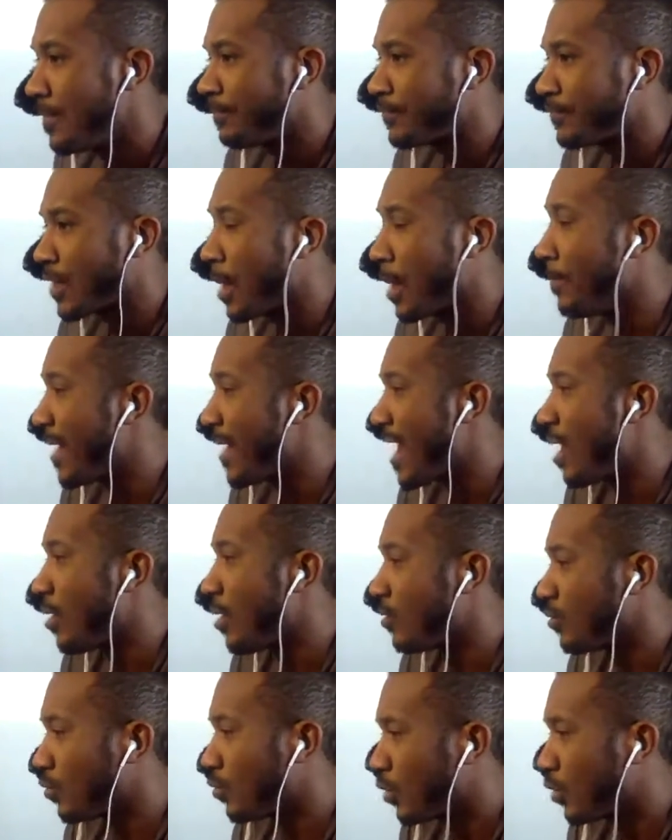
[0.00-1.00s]

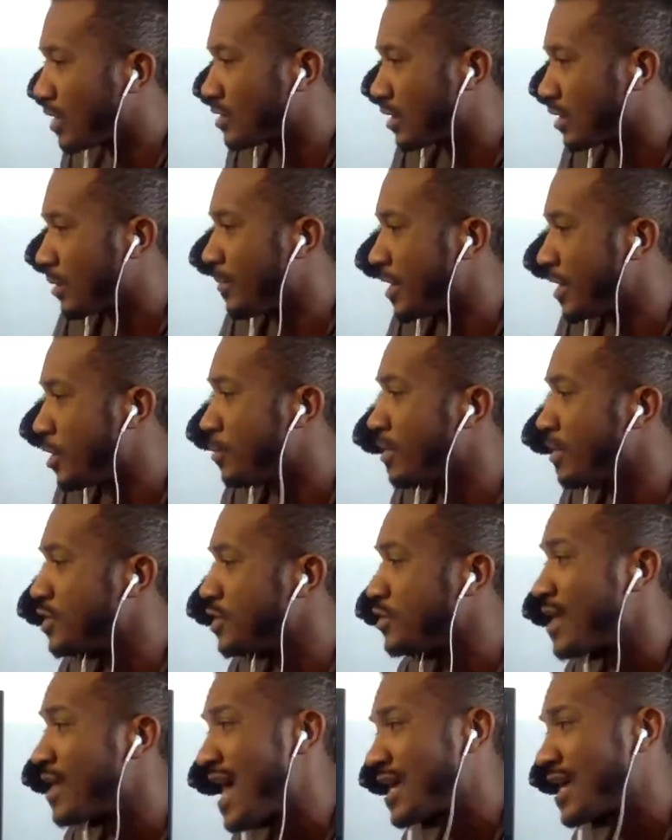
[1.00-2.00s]
about what's on the menu, but
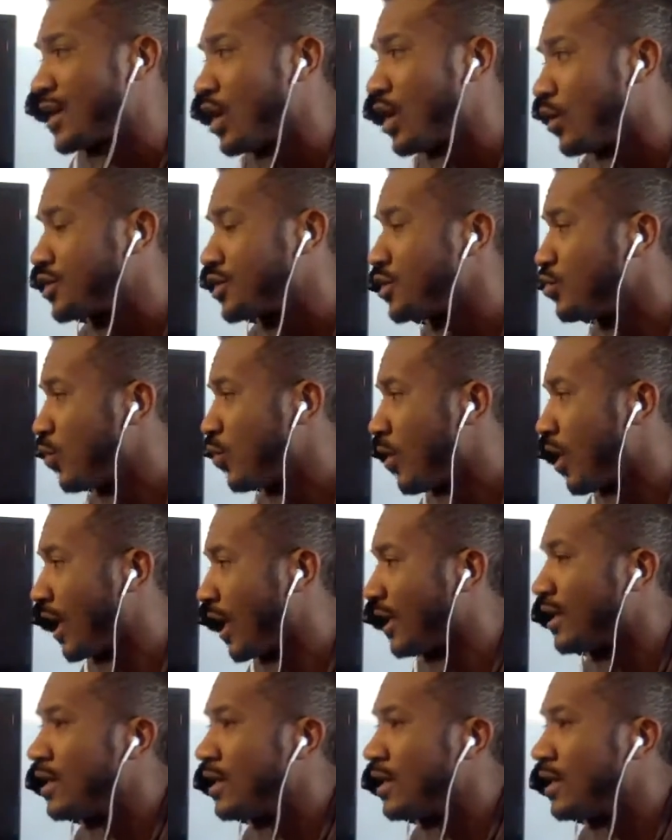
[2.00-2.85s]
you kind of know what you want.